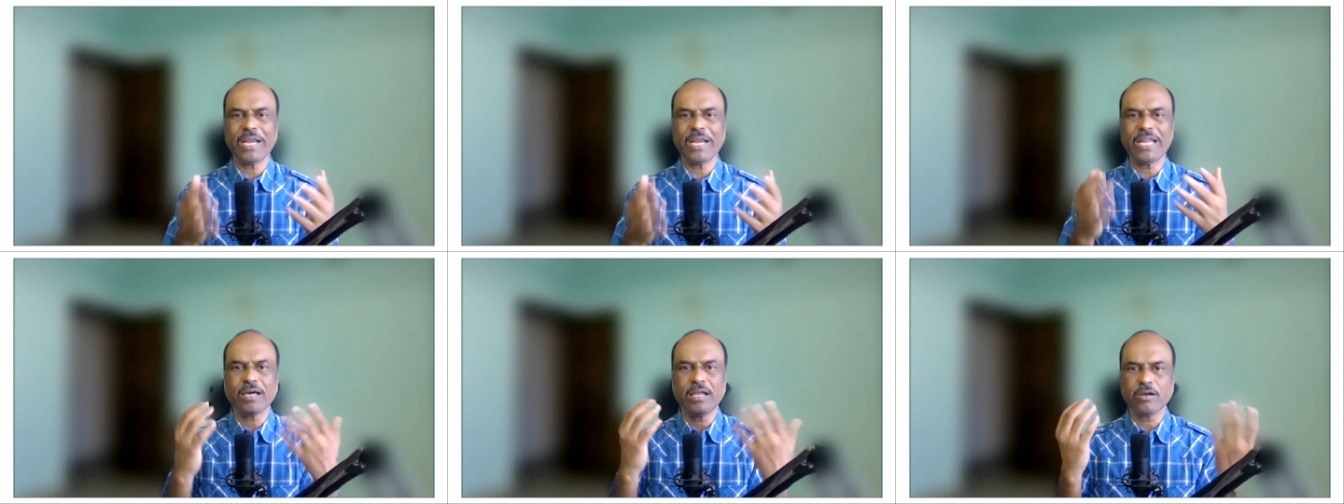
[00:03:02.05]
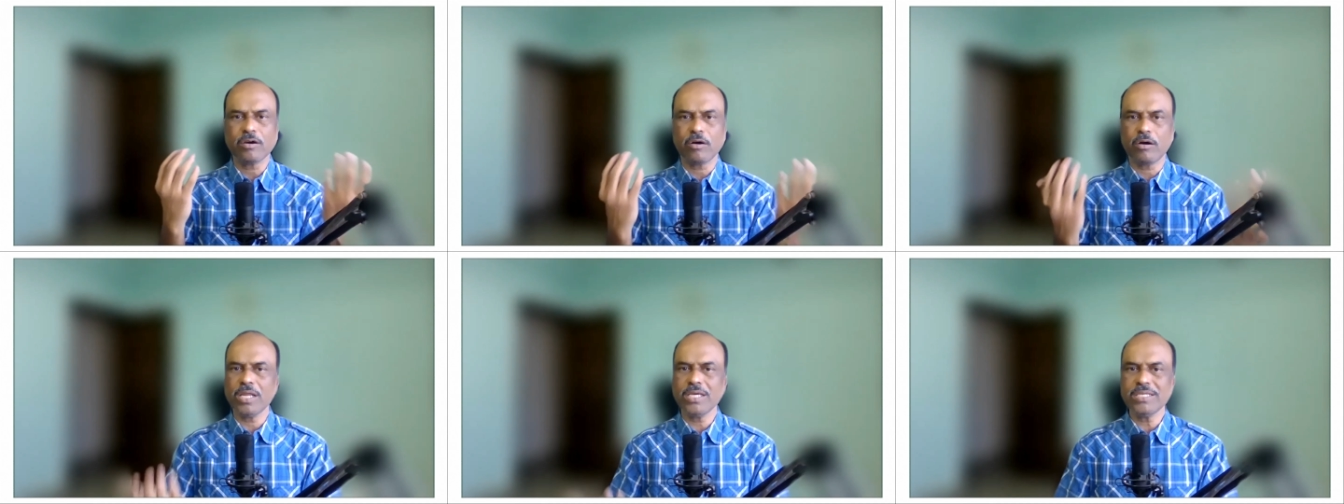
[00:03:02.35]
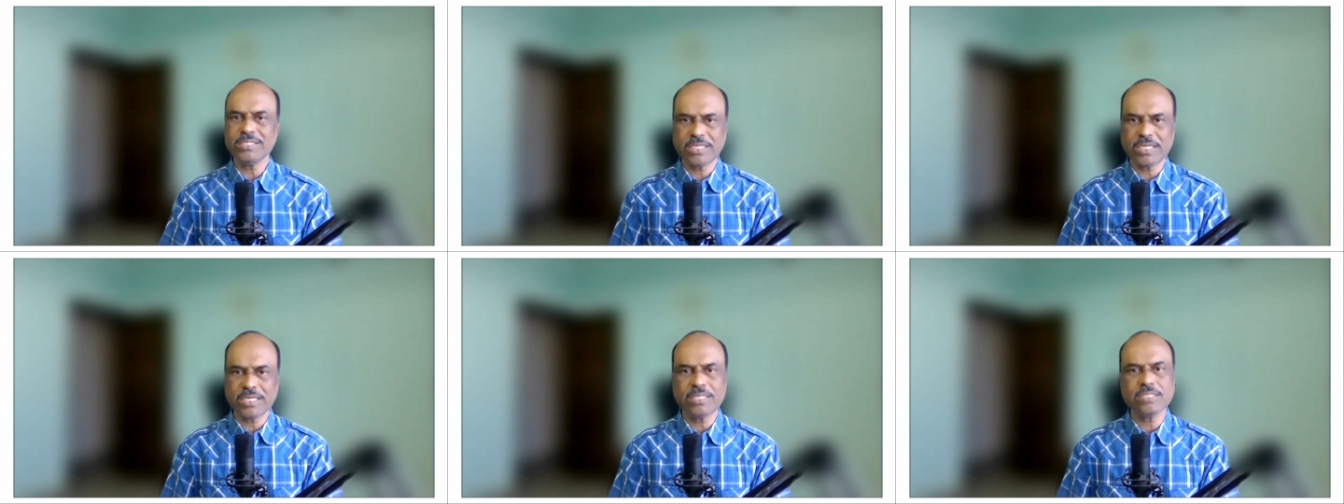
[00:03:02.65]
medical
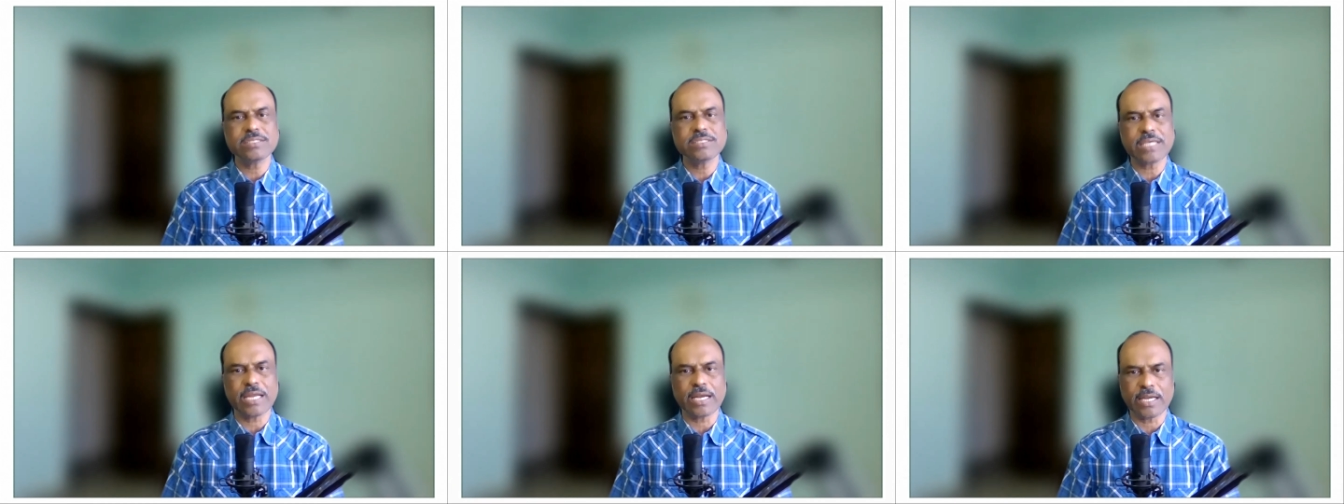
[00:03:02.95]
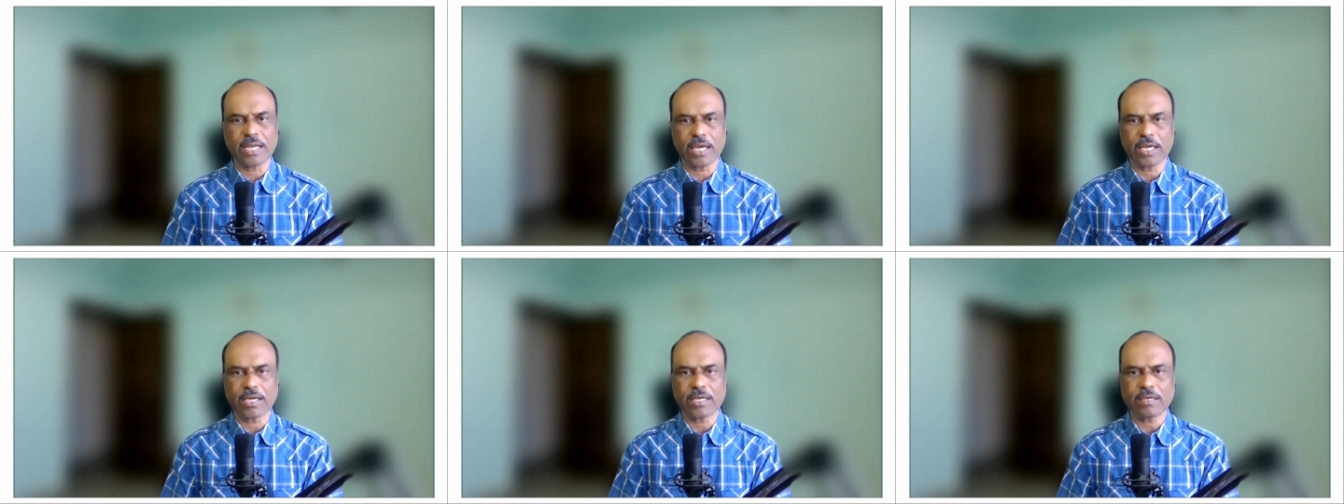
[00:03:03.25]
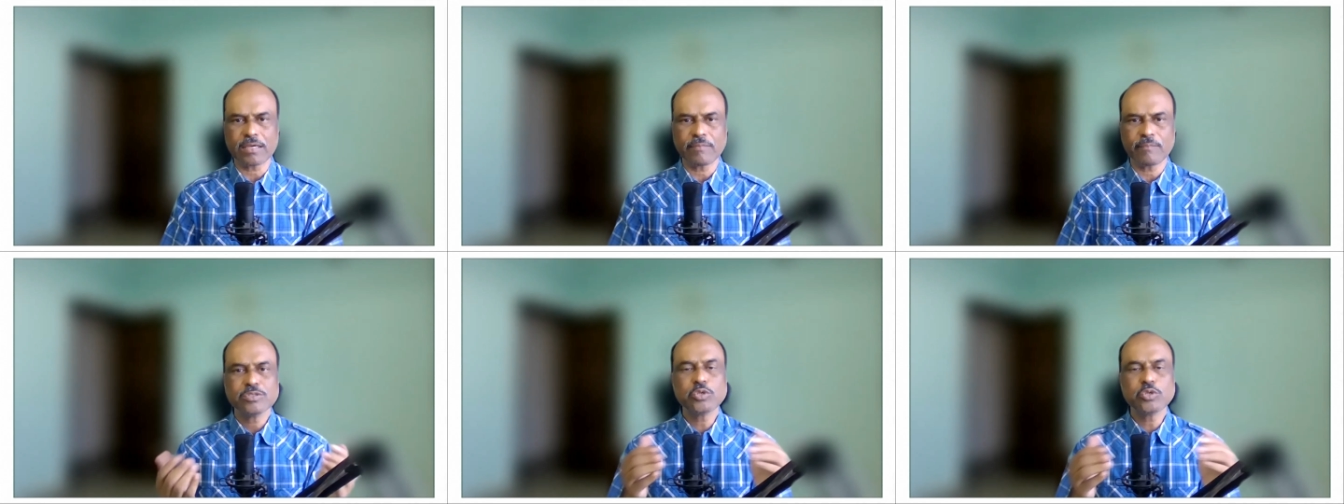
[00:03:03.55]
college in CENTAC.
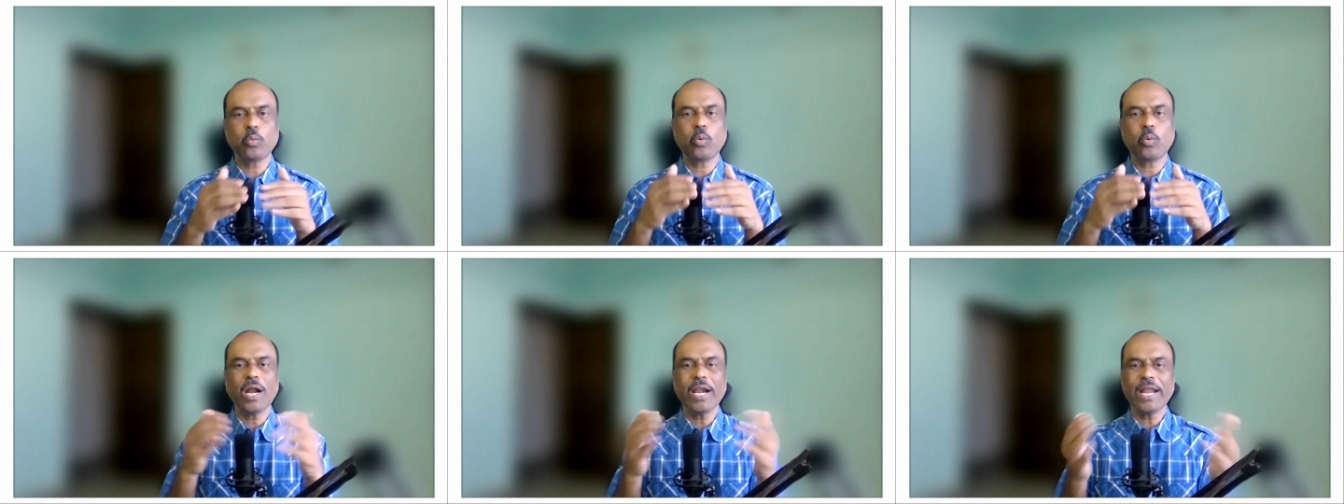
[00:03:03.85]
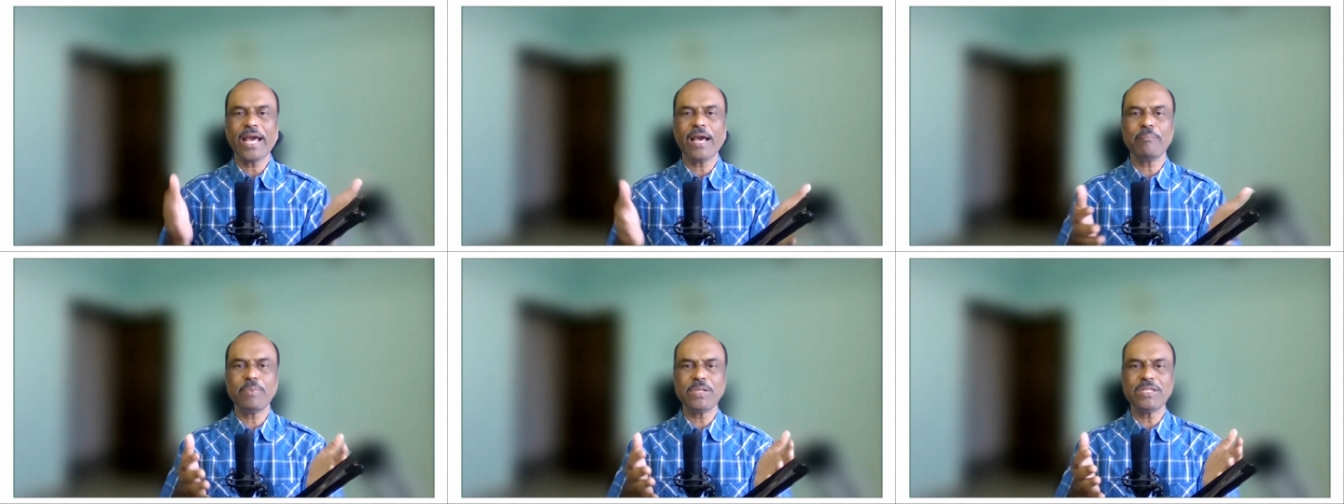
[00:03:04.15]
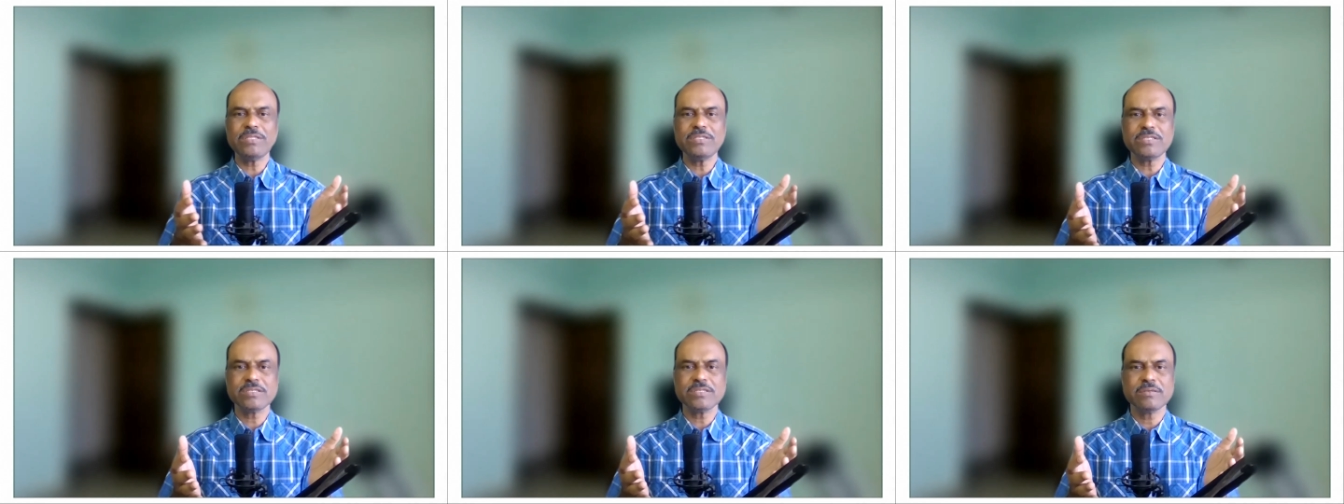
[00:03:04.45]
So what
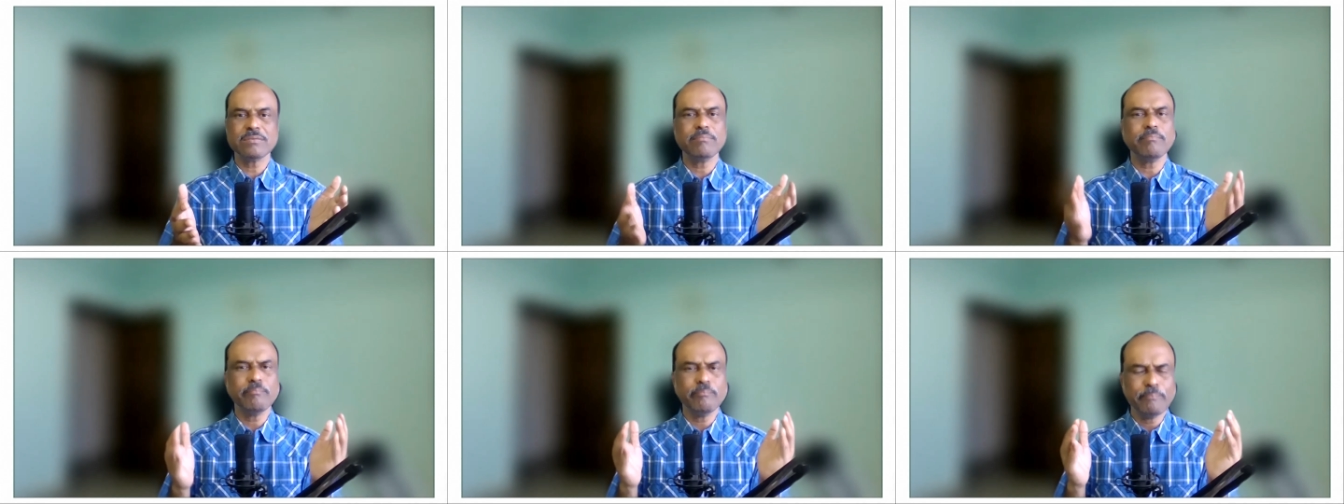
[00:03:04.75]
happens?